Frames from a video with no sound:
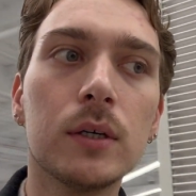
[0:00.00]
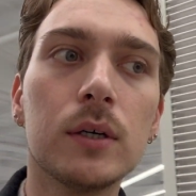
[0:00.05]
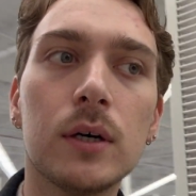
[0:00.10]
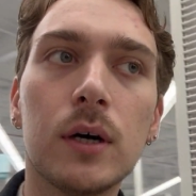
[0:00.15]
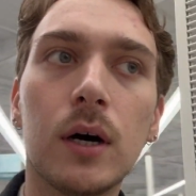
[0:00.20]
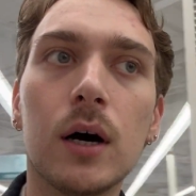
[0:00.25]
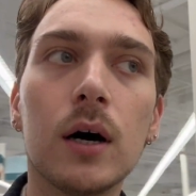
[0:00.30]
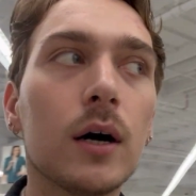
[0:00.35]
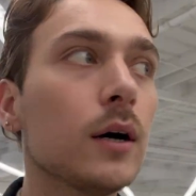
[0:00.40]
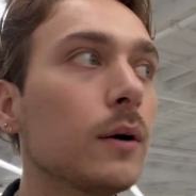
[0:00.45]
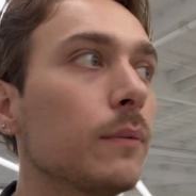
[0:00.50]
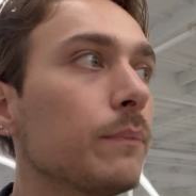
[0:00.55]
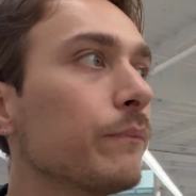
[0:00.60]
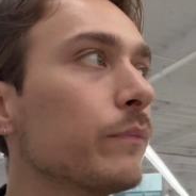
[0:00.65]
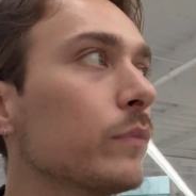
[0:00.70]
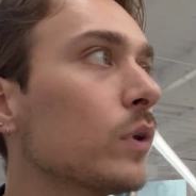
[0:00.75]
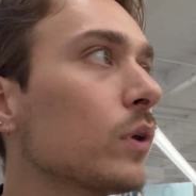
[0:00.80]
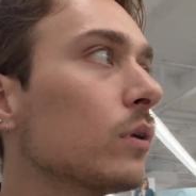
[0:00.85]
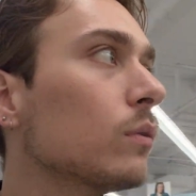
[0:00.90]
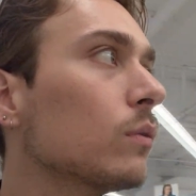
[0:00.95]

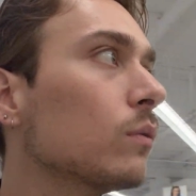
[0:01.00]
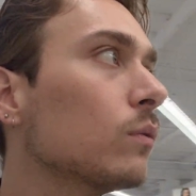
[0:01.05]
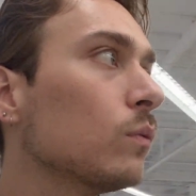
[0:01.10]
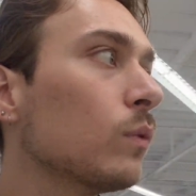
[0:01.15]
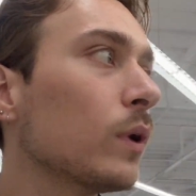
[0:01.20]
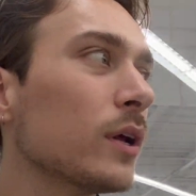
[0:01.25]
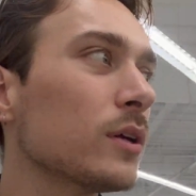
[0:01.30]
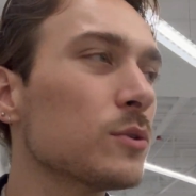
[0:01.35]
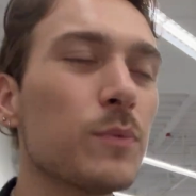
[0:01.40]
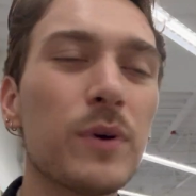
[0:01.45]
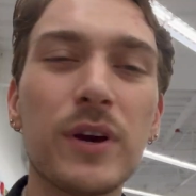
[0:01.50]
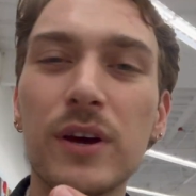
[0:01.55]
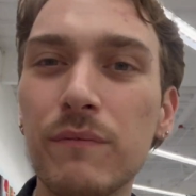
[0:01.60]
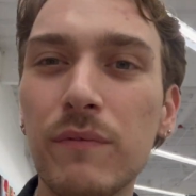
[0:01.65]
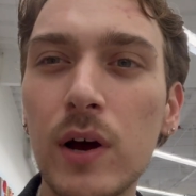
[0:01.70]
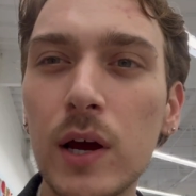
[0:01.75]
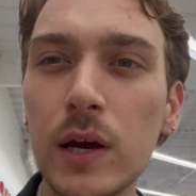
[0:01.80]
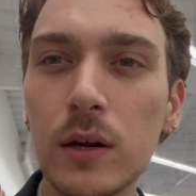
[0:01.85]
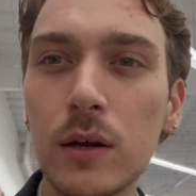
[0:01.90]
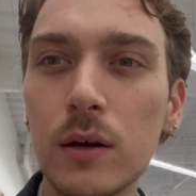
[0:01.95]
what else we can
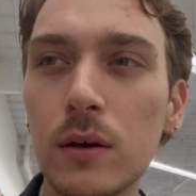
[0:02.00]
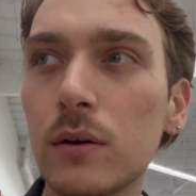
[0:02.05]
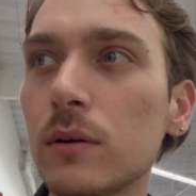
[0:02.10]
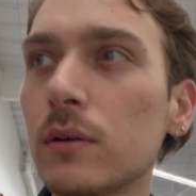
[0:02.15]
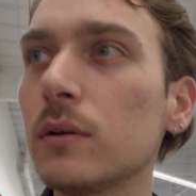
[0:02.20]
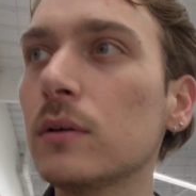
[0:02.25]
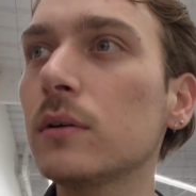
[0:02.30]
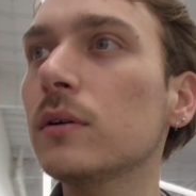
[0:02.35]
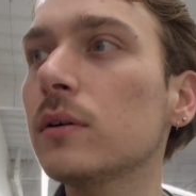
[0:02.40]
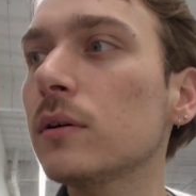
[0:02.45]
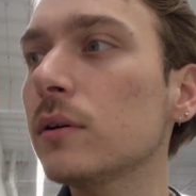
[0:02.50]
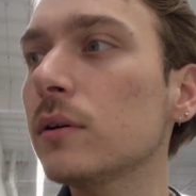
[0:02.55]
find.